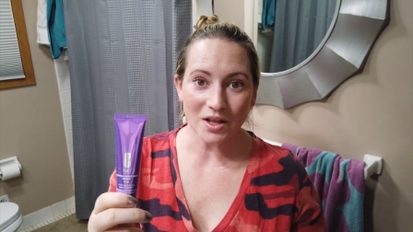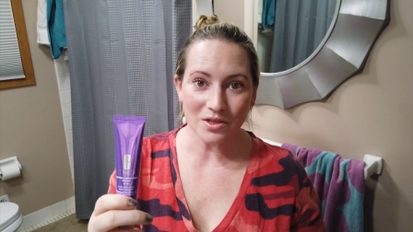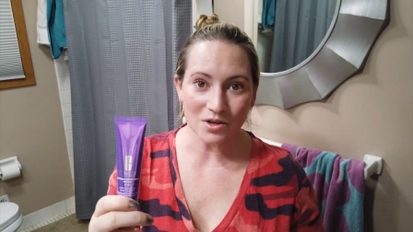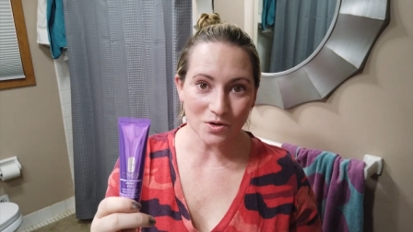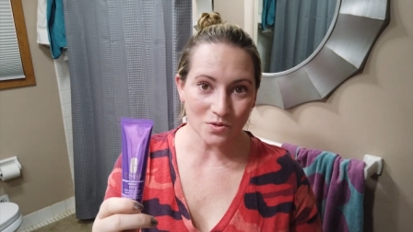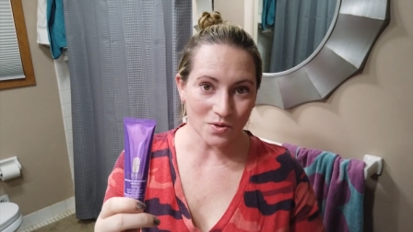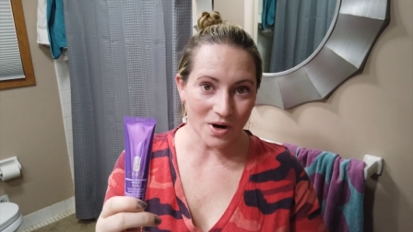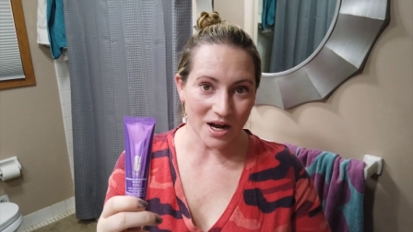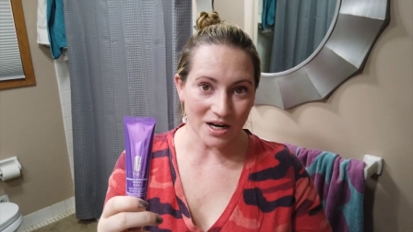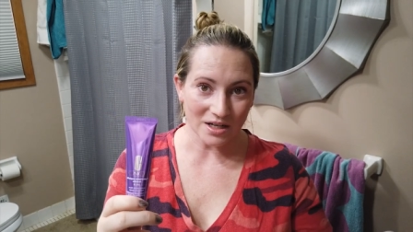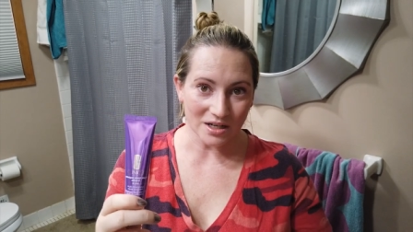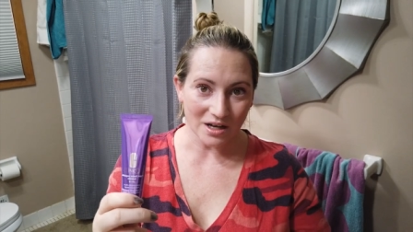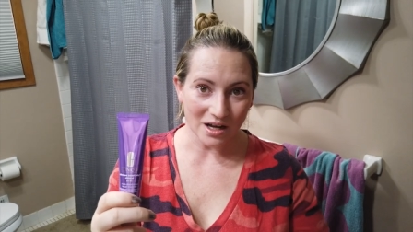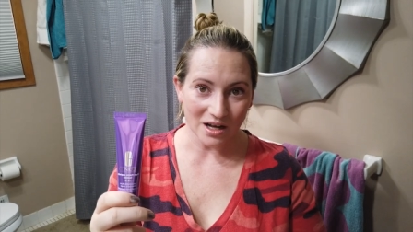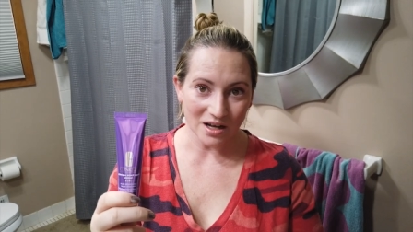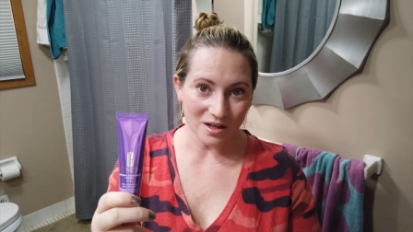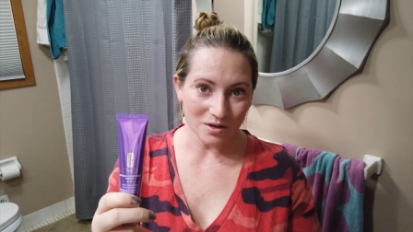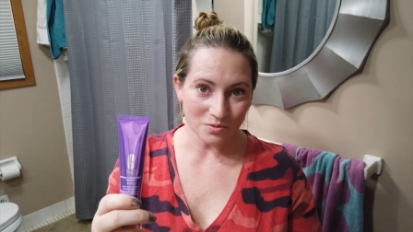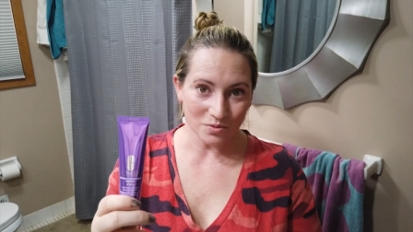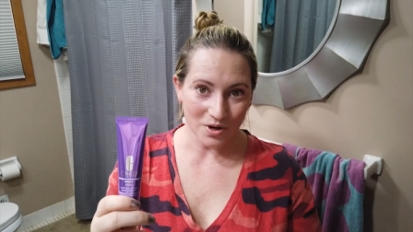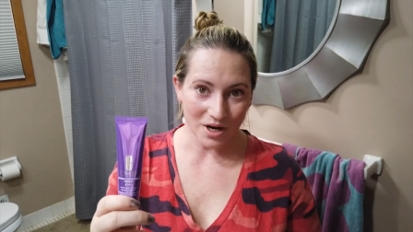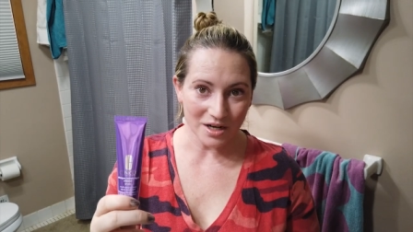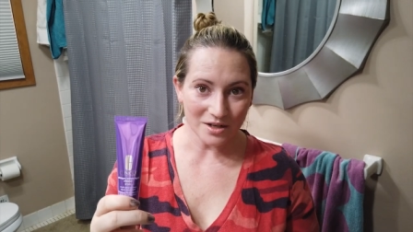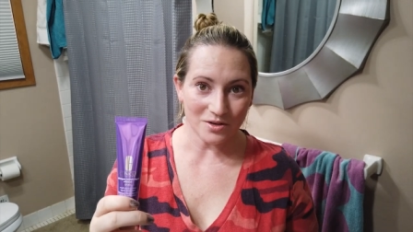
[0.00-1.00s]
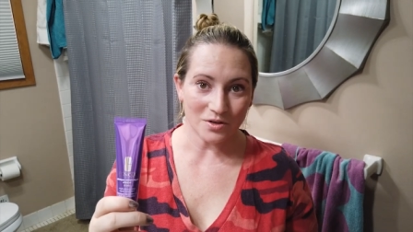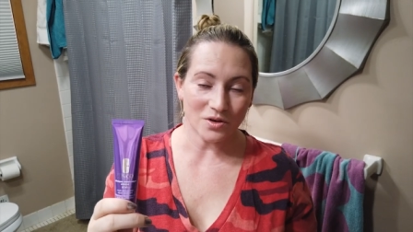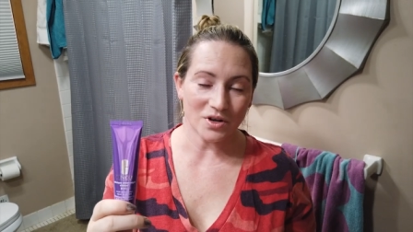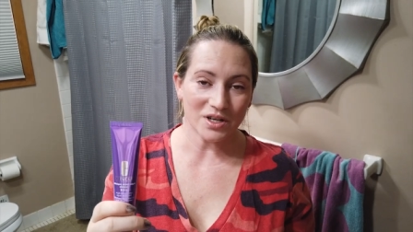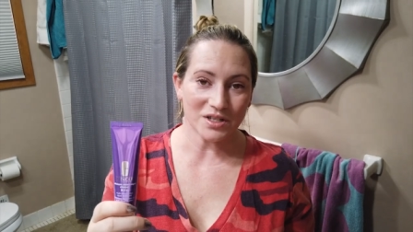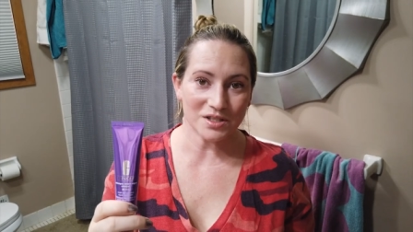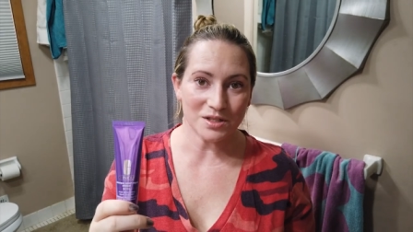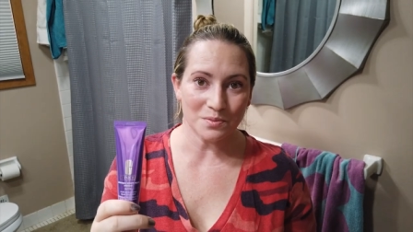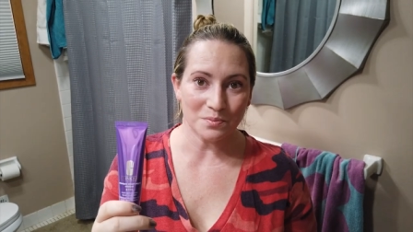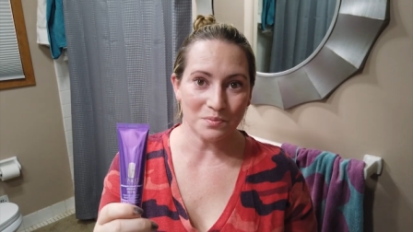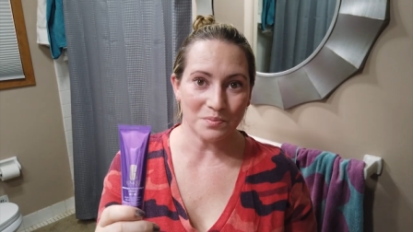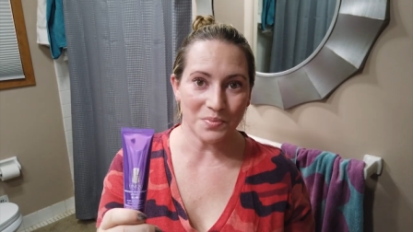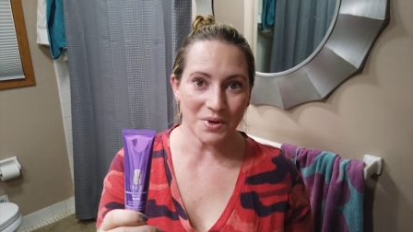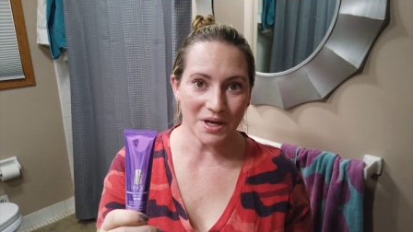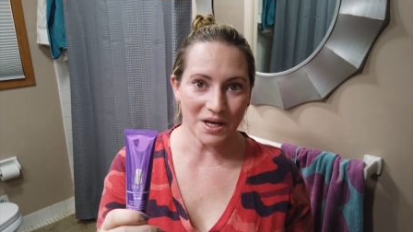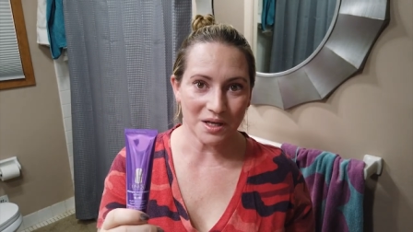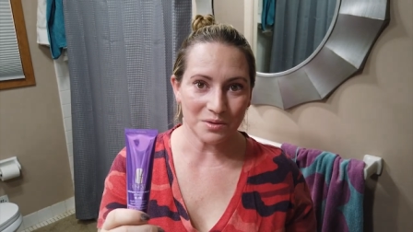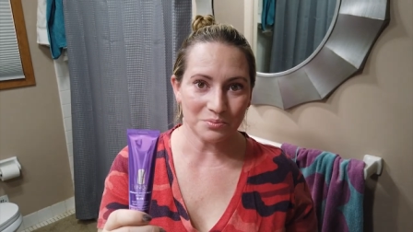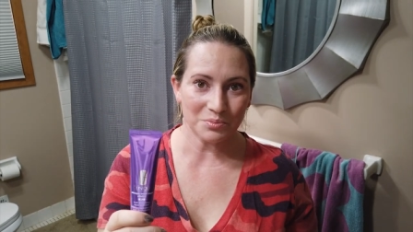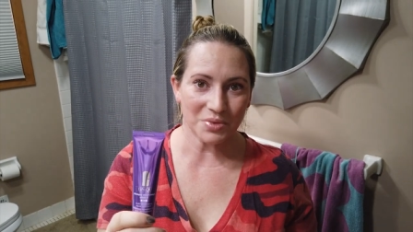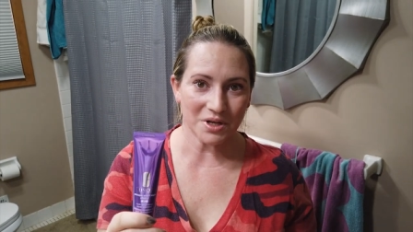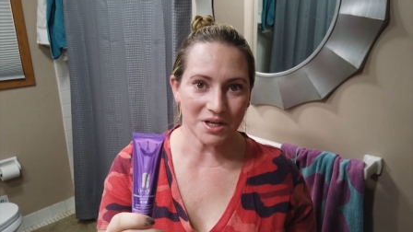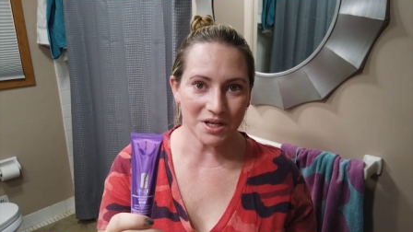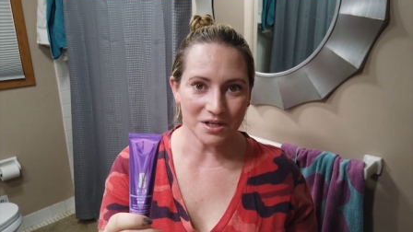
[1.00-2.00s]
on the retinol retinoids a
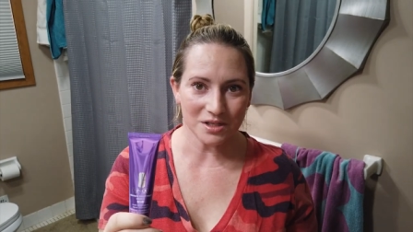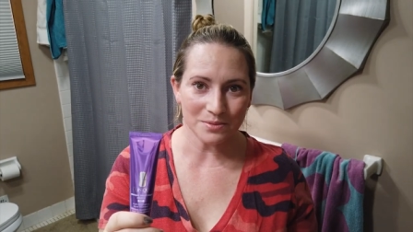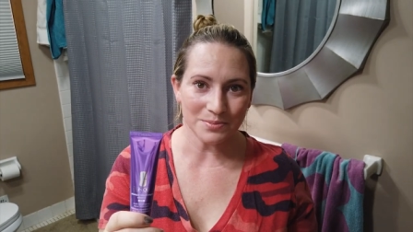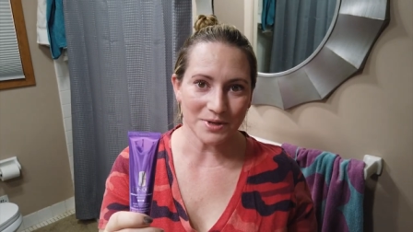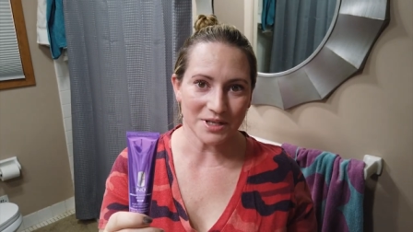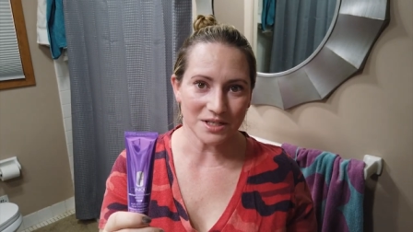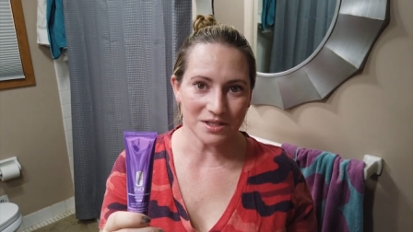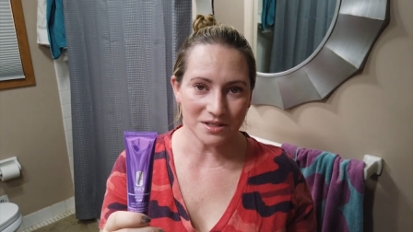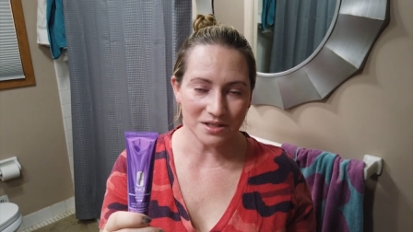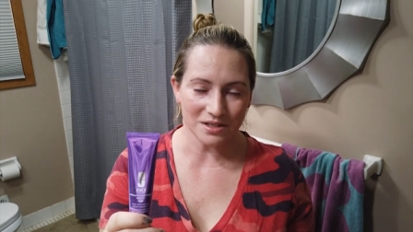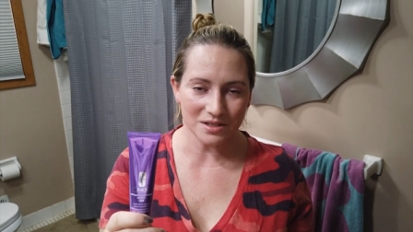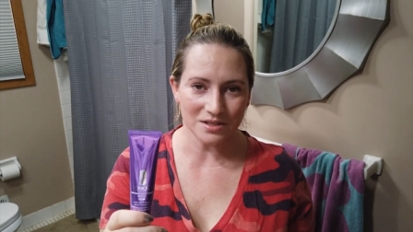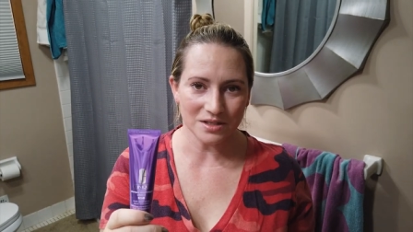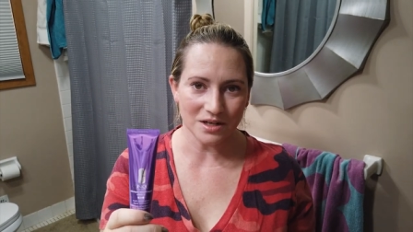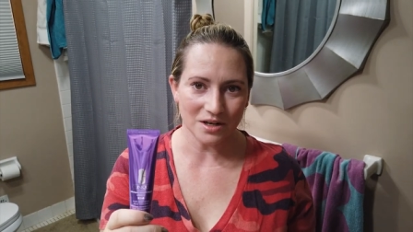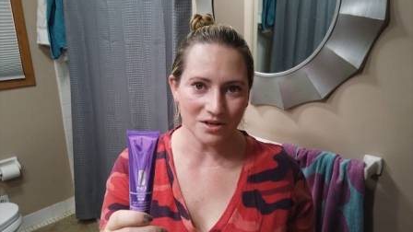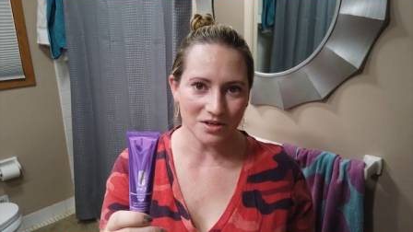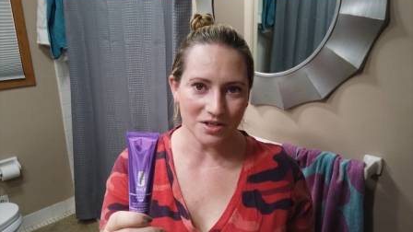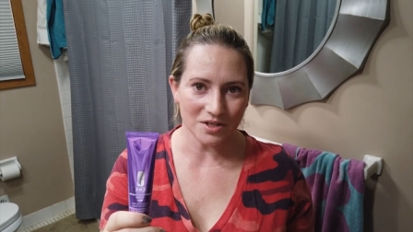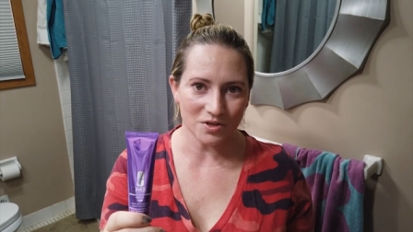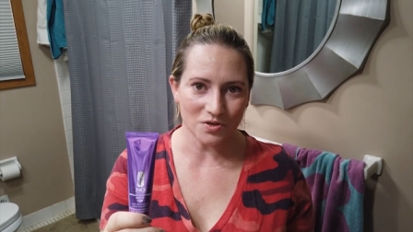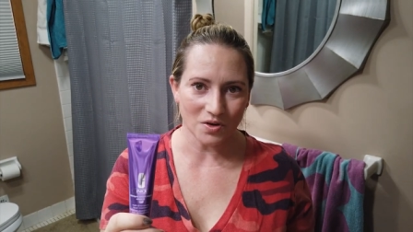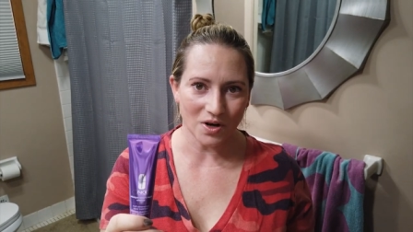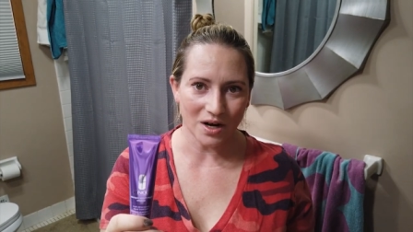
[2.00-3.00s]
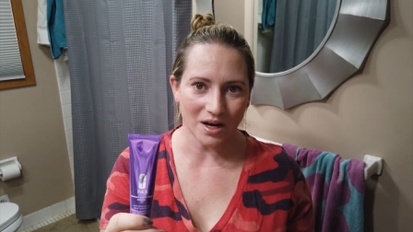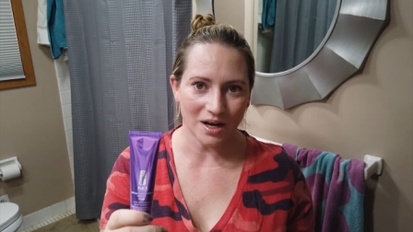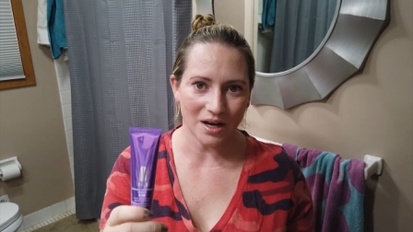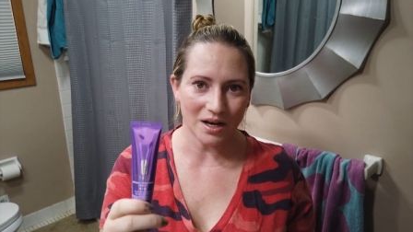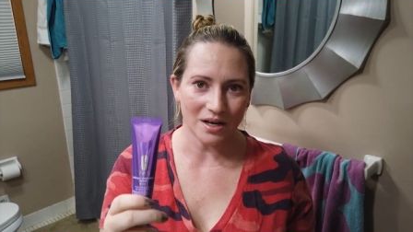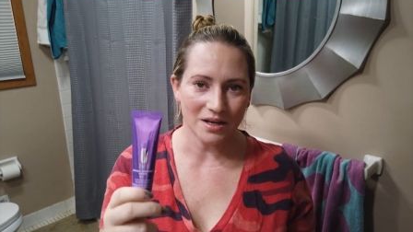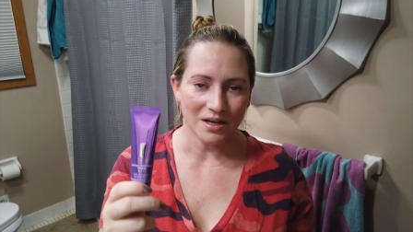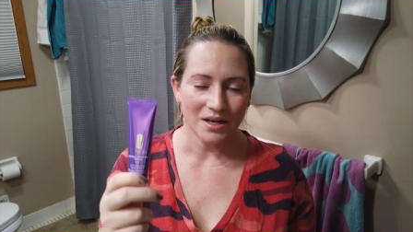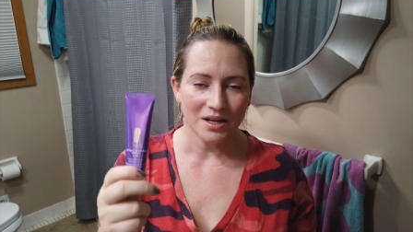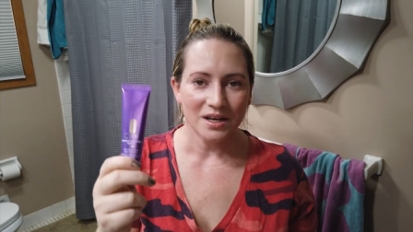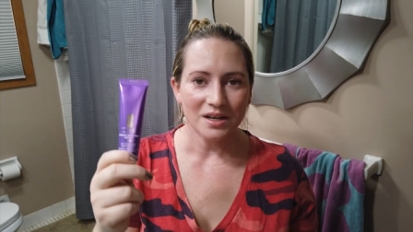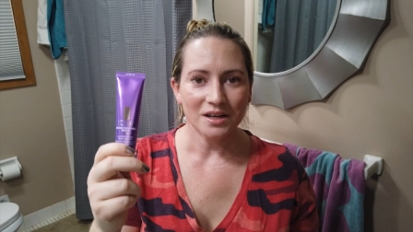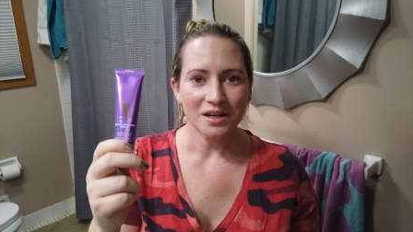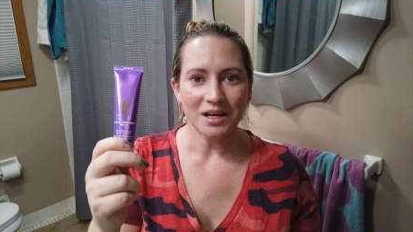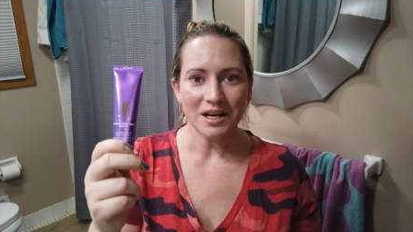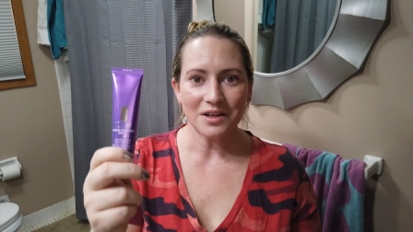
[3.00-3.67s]
bit because my skin is already dry.